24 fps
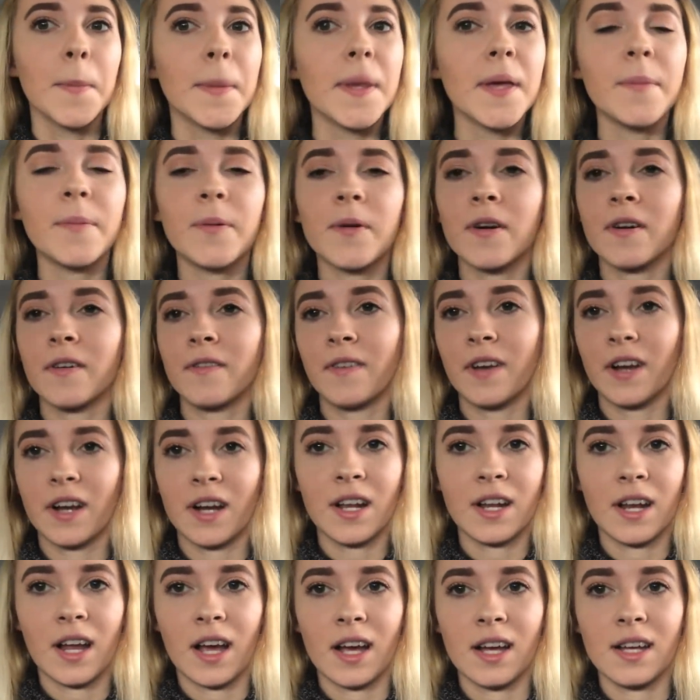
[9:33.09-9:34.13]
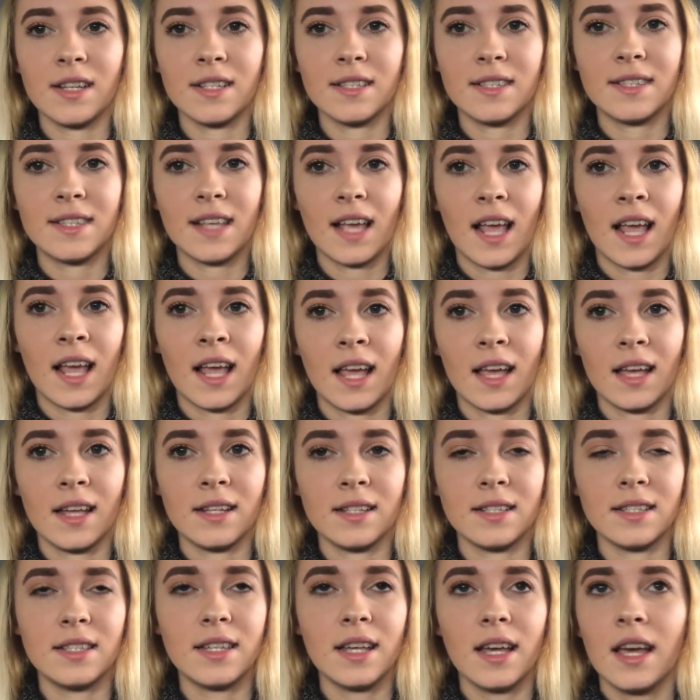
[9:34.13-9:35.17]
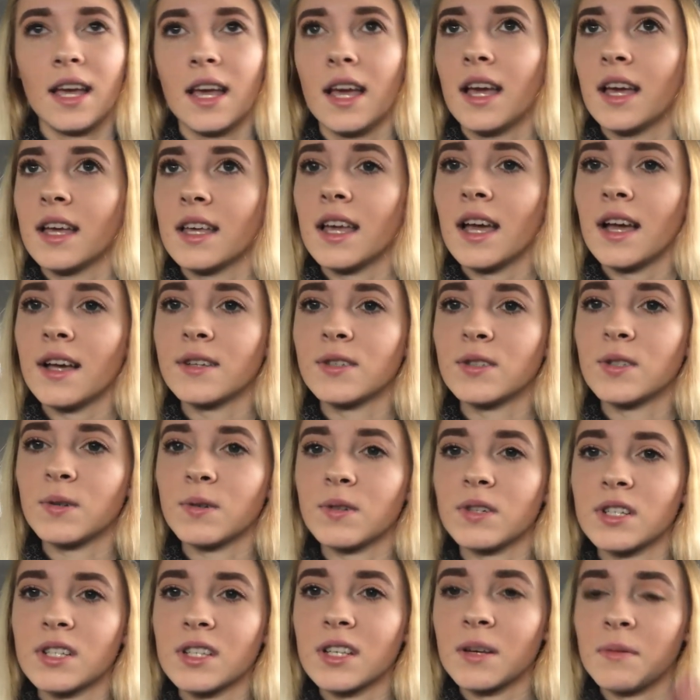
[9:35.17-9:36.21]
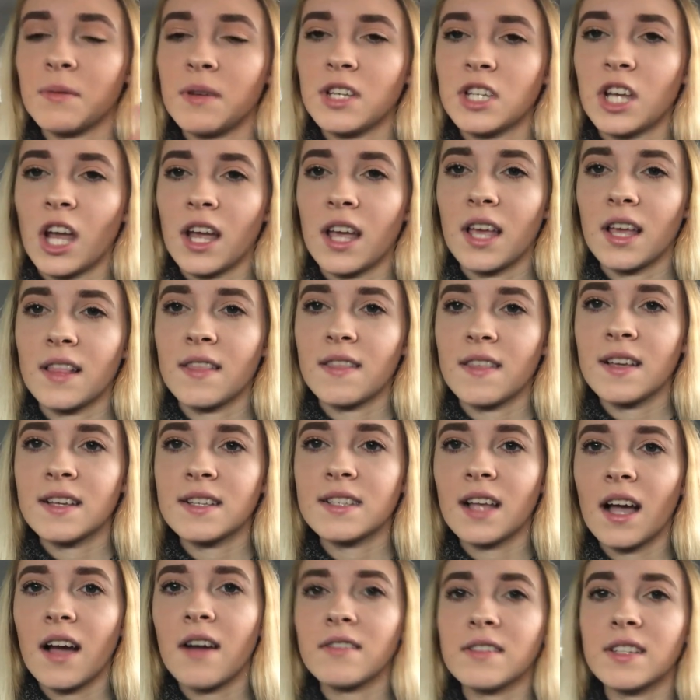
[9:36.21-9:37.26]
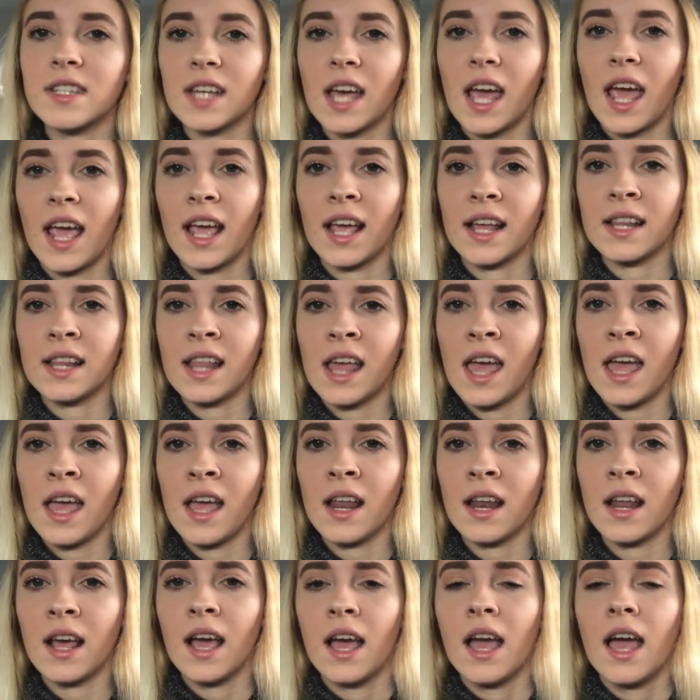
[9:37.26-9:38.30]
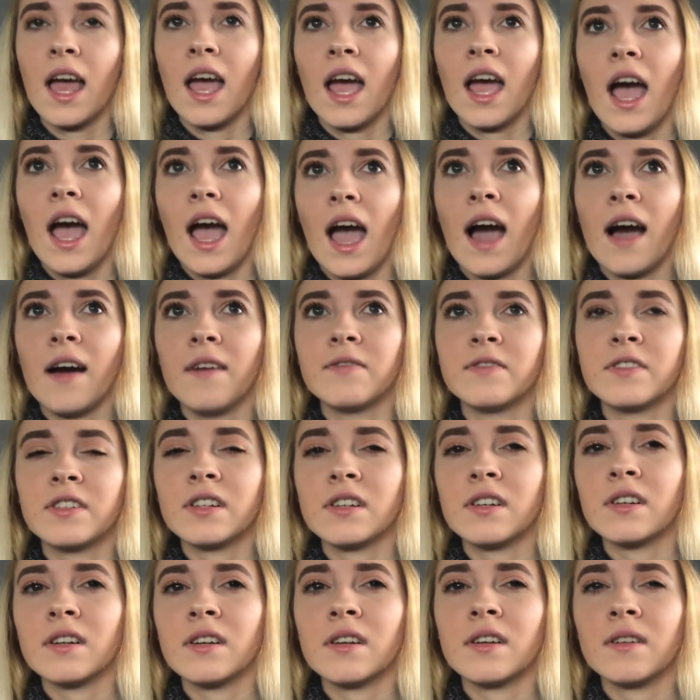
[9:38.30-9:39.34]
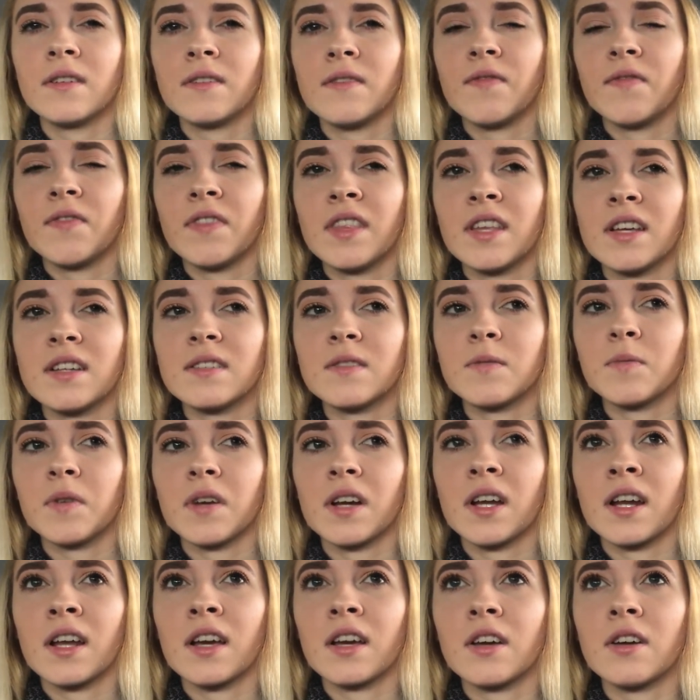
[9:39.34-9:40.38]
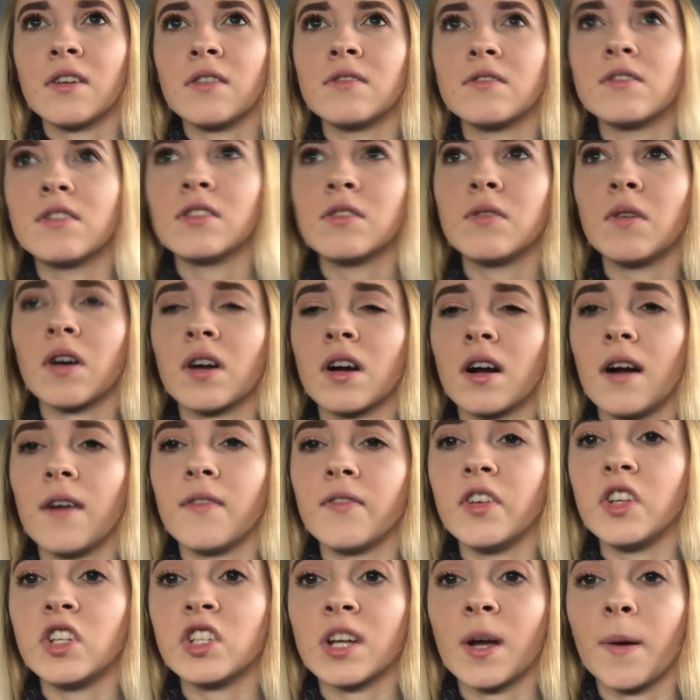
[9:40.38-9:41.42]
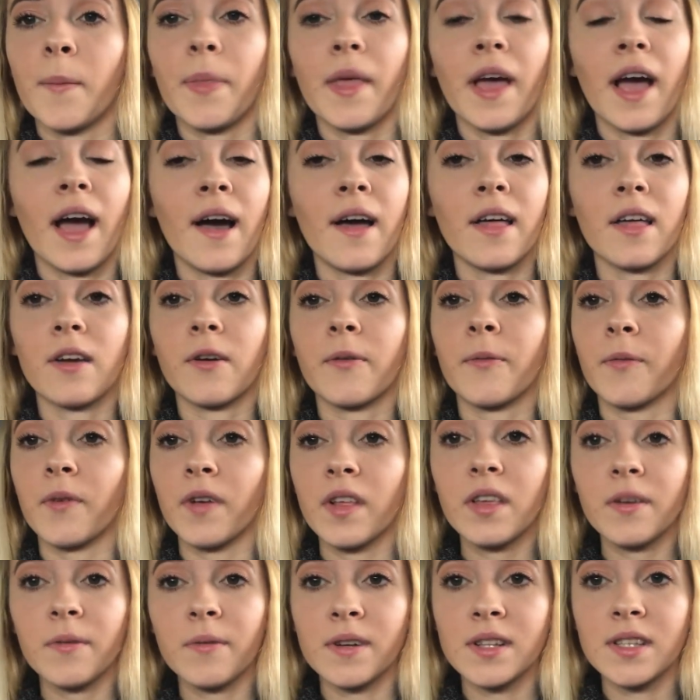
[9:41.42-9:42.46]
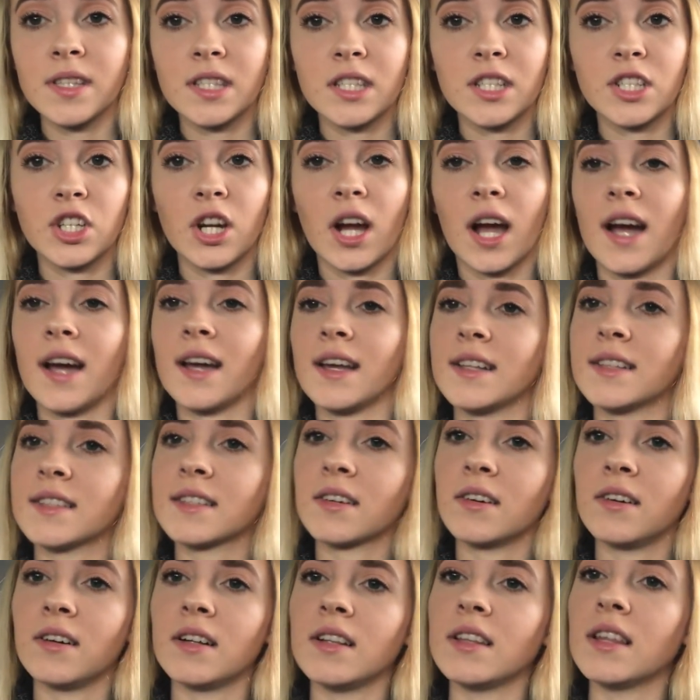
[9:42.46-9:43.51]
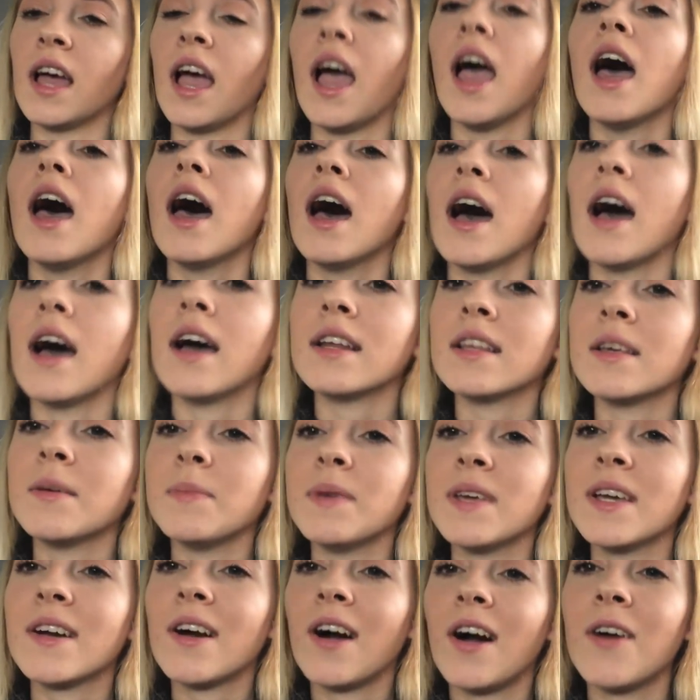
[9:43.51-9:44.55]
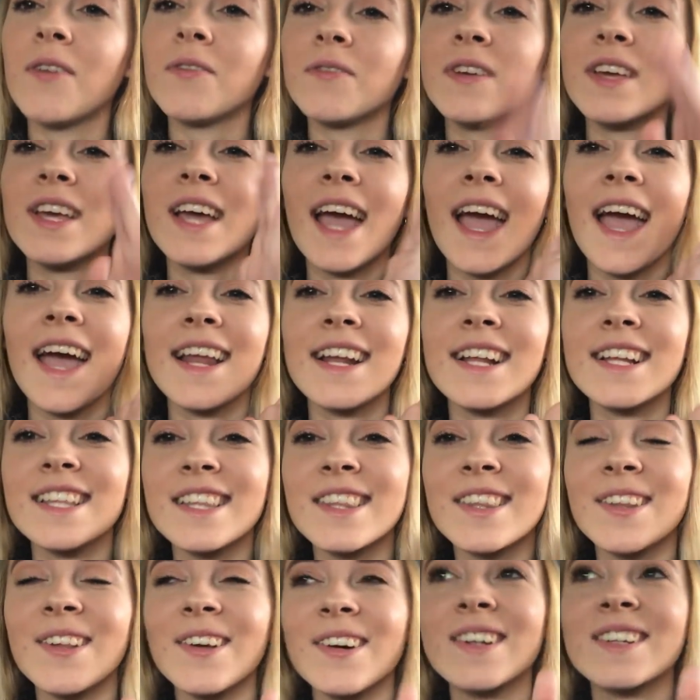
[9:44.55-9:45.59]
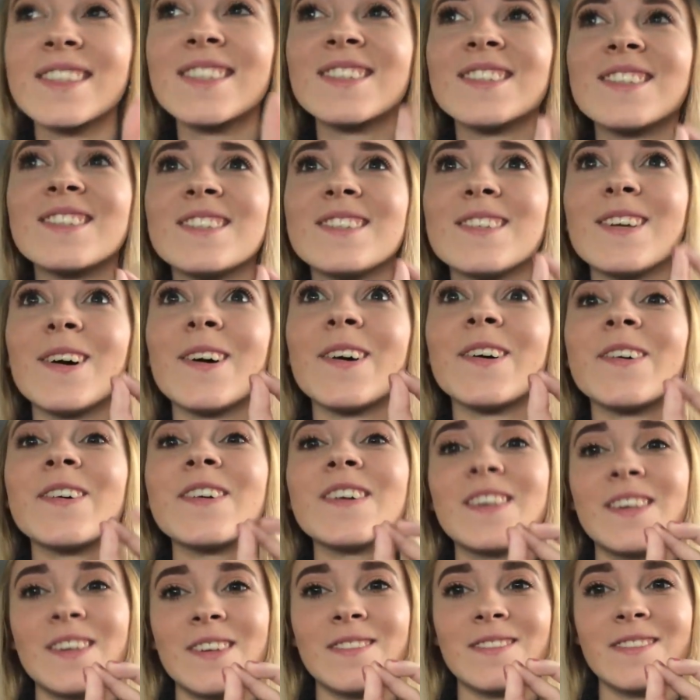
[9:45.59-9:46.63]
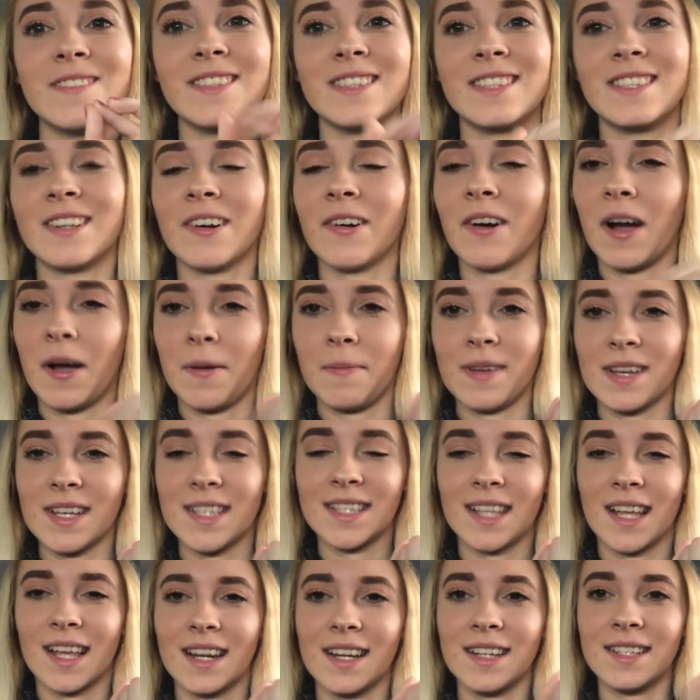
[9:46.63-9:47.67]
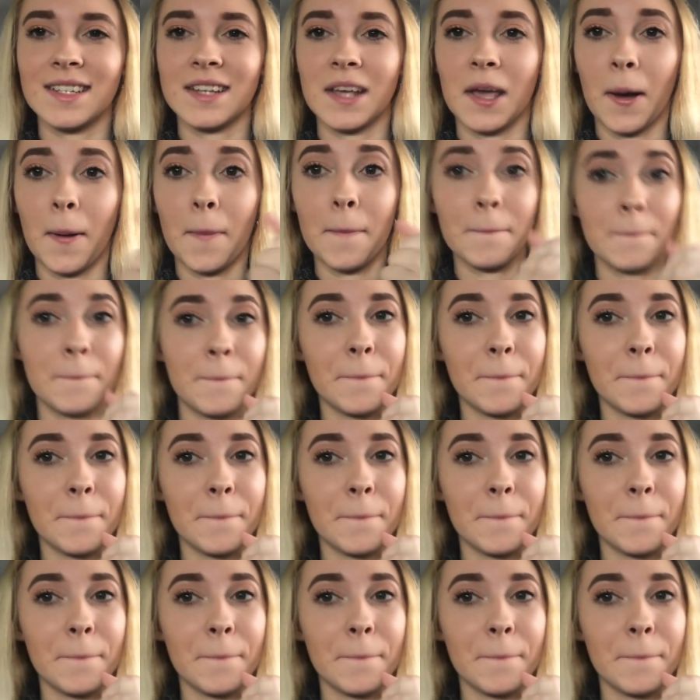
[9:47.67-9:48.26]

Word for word: People are very nice and yeah, so we're just going to be checking things out and then after this, we're gonna go to a coffee shop that Alec really wants to try. It's called Honeybee Coffee and it looks so cute. So I'm excited to go.